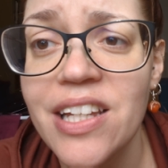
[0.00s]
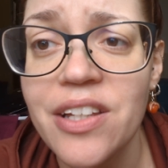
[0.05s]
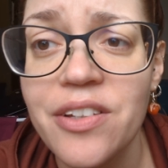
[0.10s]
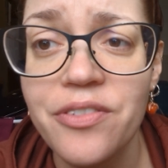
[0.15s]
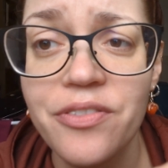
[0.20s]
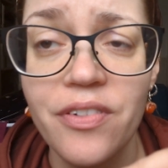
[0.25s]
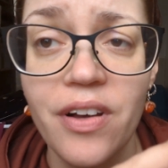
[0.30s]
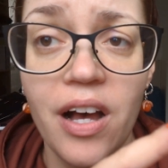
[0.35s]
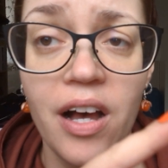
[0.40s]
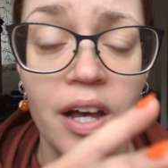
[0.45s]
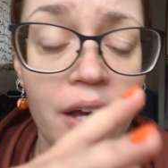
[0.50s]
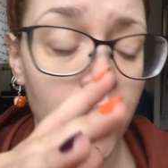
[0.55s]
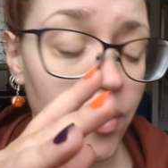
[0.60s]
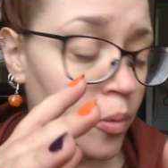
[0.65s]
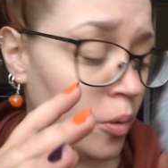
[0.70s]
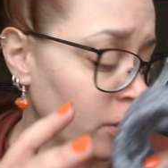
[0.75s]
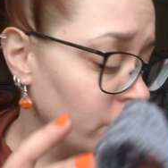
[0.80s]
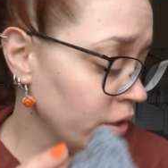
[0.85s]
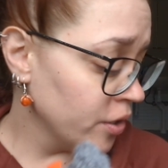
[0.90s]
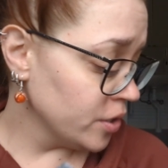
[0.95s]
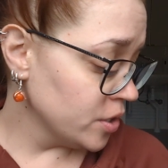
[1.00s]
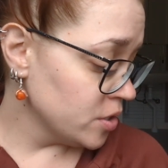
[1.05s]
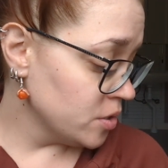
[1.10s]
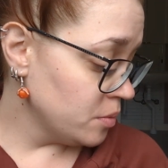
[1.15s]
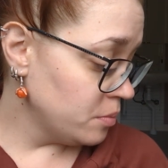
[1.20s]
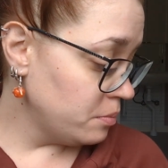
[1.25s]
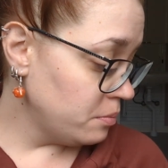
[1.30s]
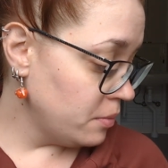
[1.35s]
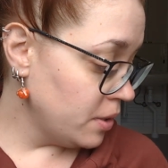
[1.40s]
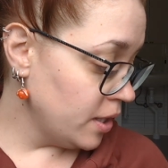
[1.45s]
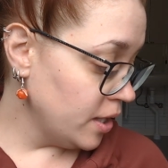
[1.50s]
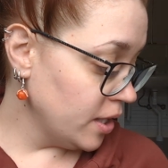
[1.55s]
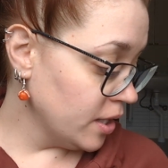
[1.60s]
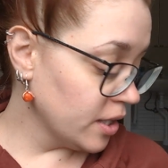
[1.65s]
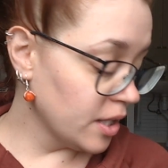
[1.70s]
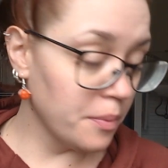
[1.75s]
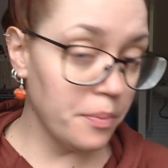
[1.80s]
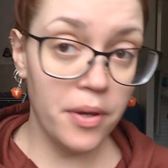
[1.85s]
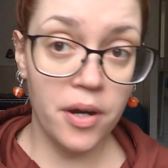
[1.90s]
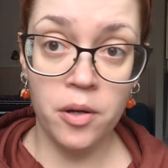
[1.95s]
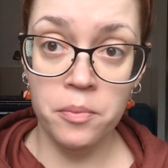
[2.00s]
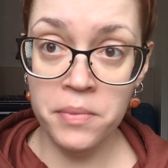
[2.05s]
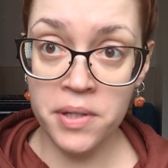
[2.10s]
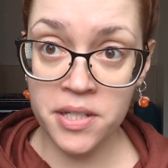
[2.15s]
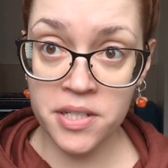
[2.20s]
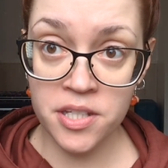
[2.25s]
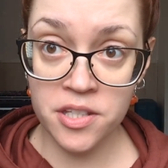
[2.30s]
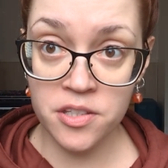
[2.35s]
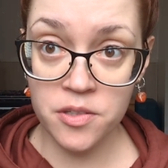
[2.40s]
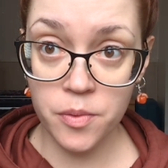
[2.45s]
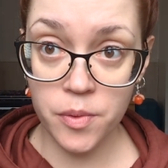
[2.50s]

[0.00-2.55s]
if I were to make a pair of mittens,